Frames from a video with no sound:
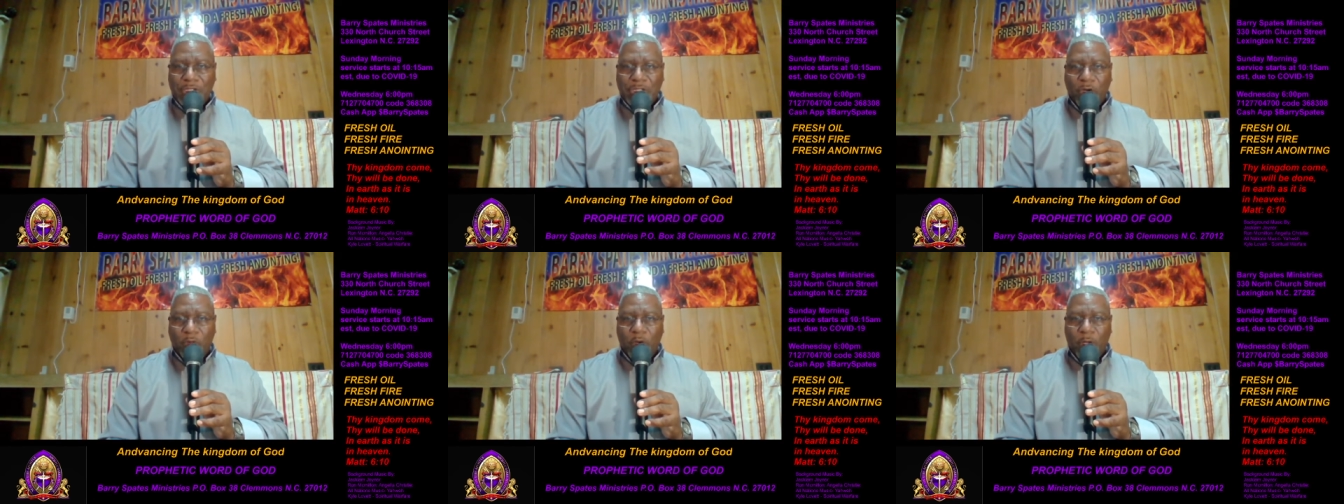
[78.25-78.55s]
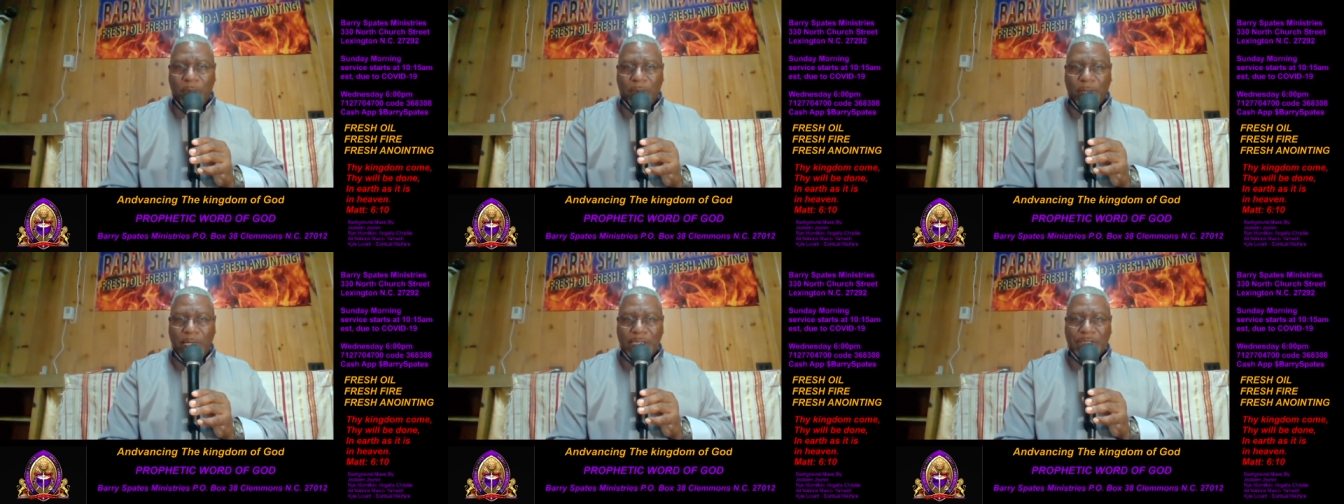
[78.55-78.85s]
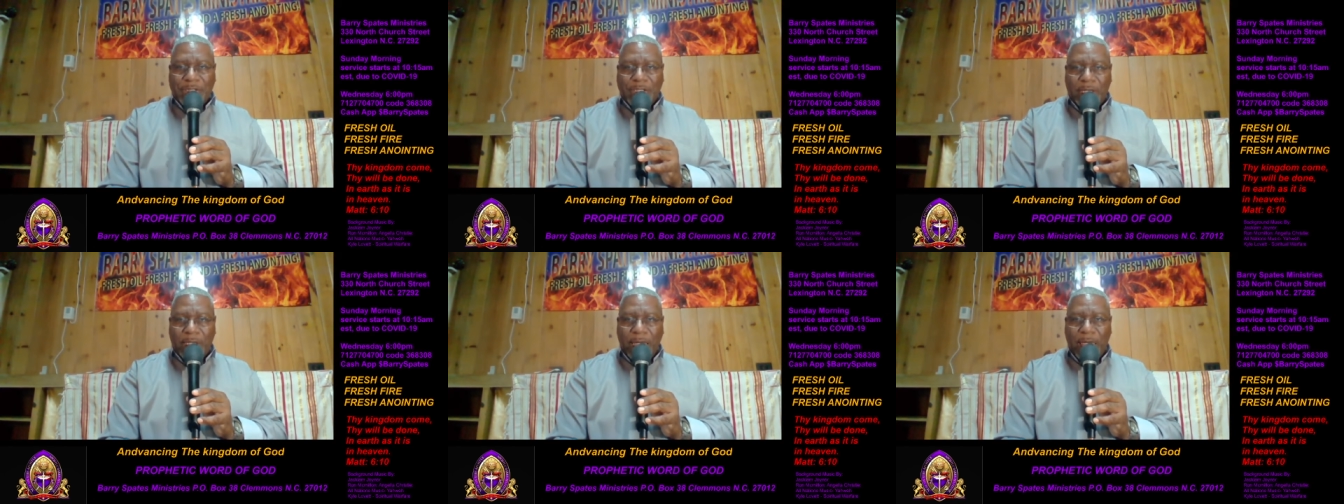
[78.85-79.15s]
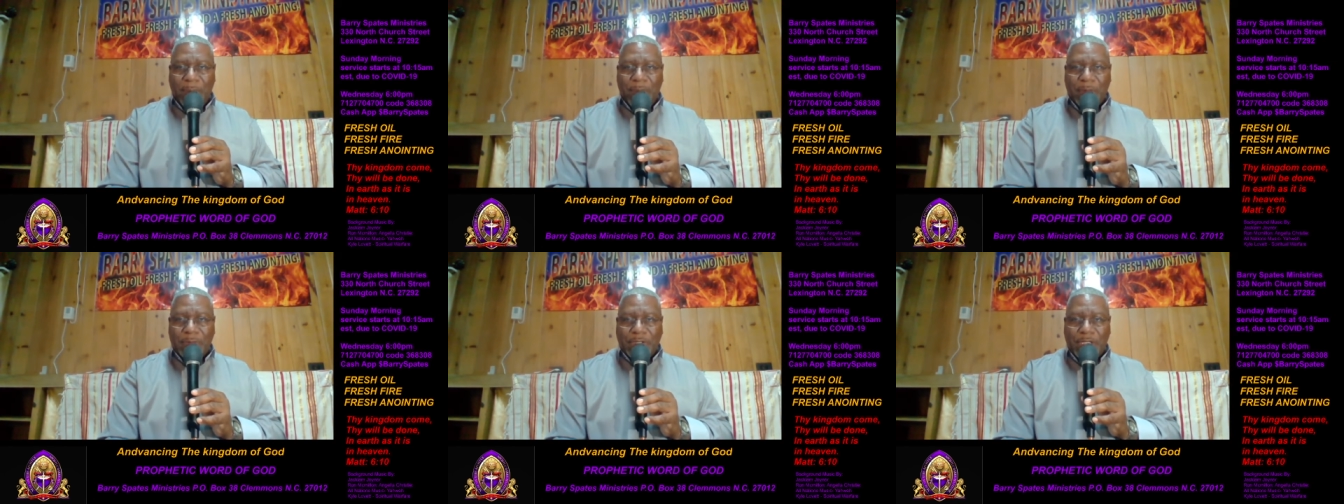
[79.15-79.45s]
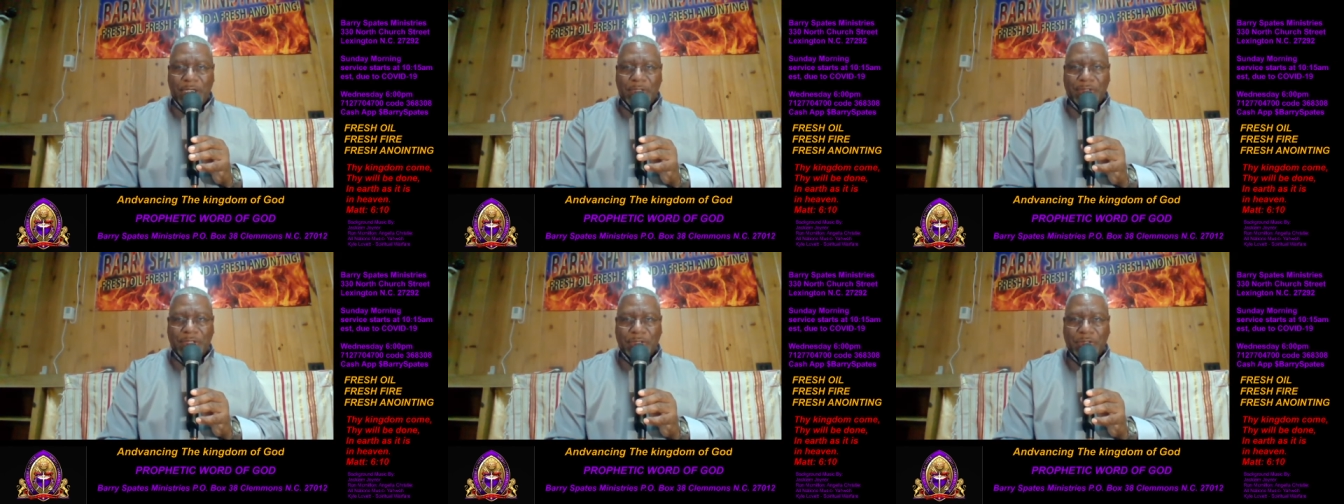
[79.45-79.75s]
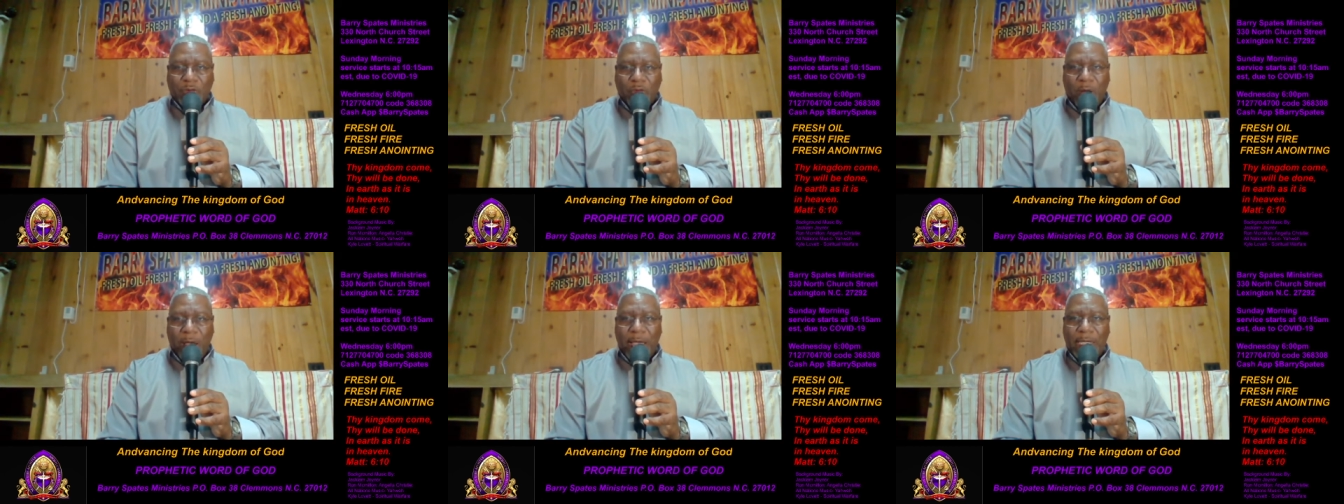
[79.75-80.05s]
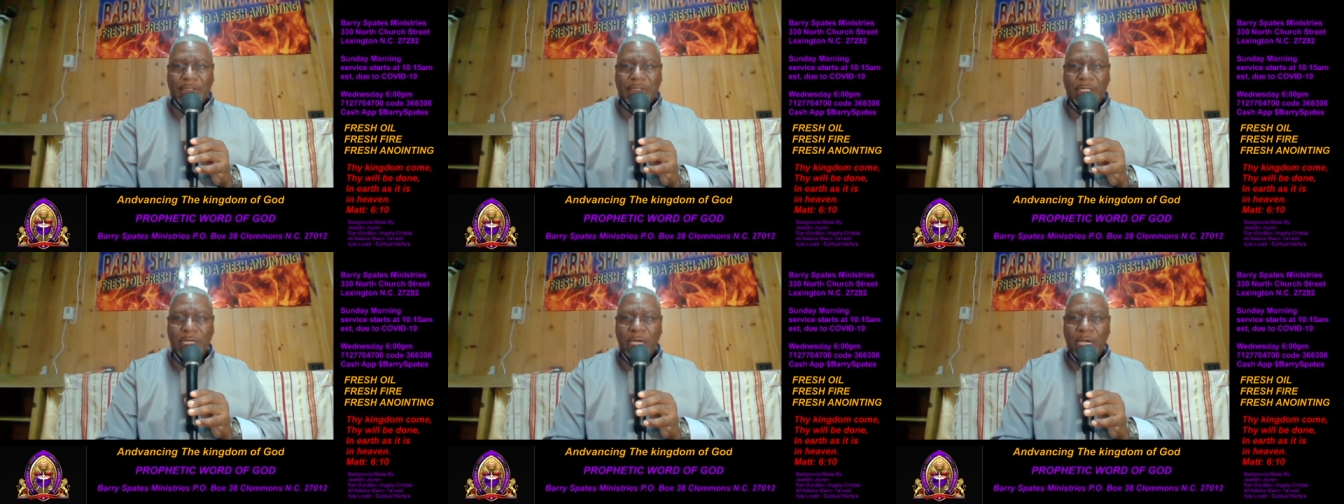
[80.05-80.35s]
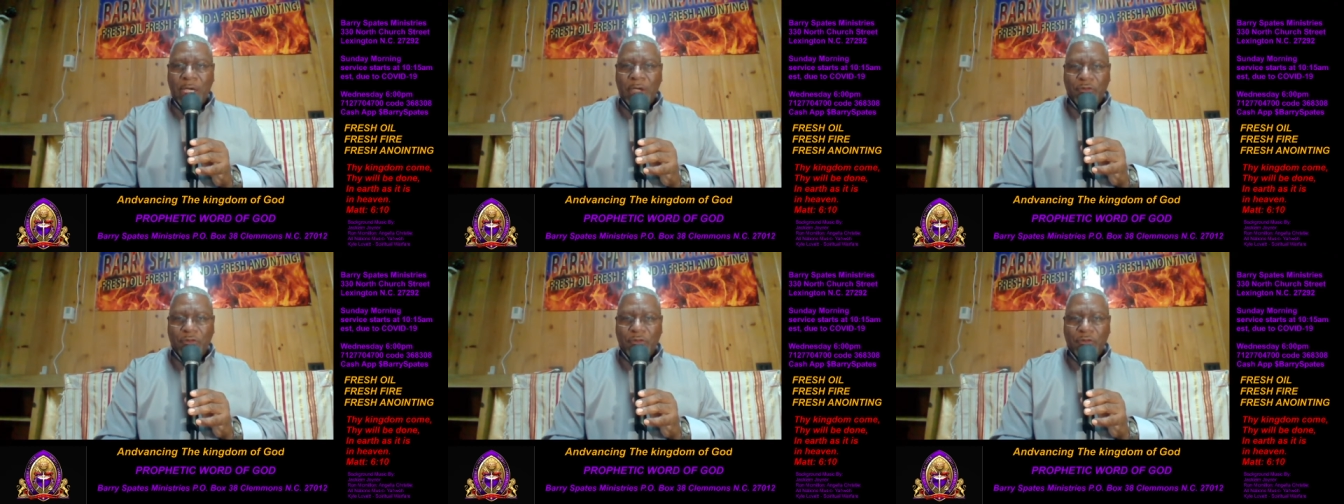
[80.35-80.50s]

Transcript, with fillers: So we bless the name of Jesus Christ.